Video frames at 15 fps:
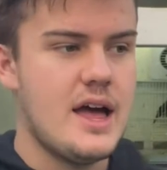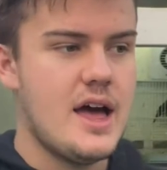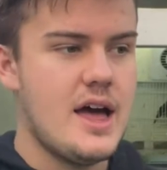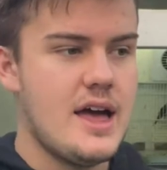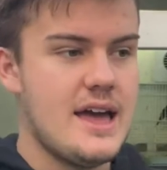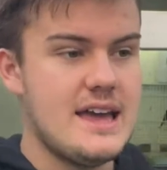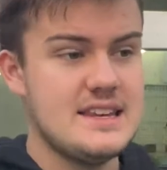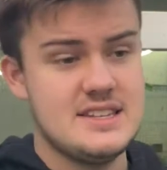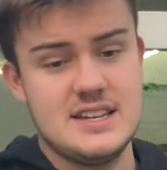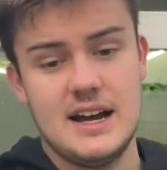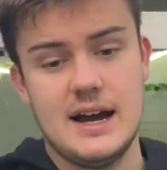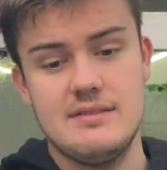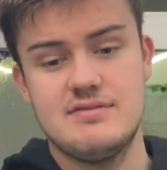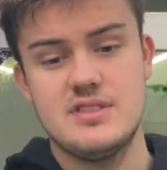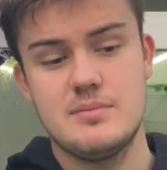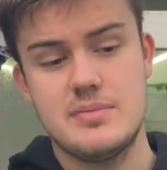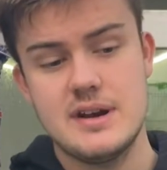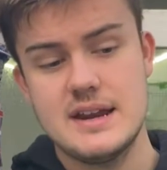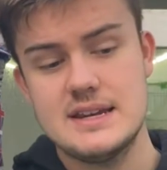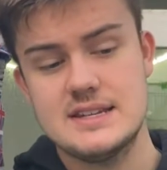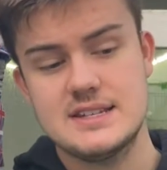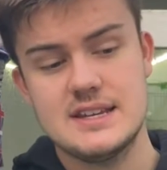in time for the
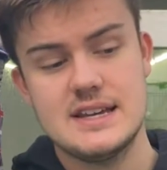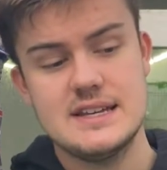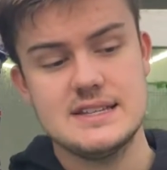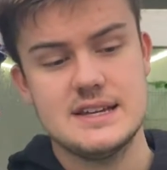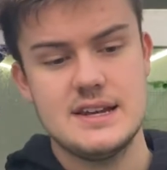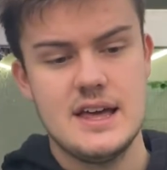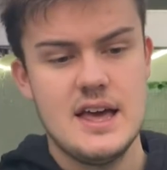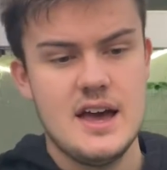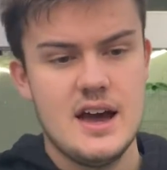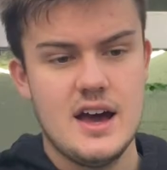breeding season.